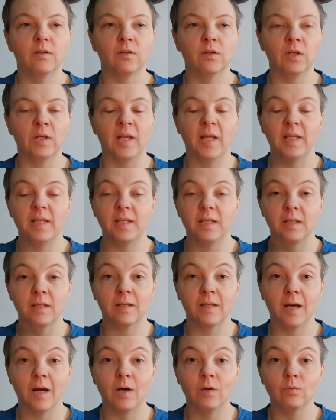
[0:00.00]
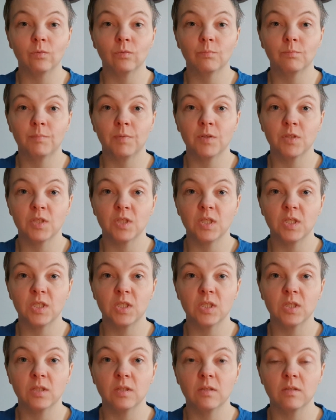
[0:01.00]
laying down
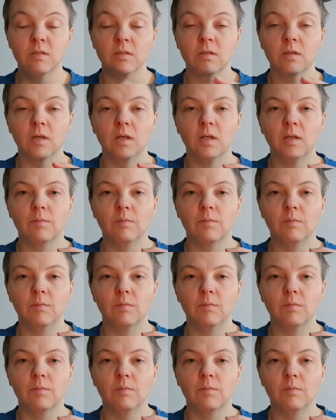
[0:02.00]
positions,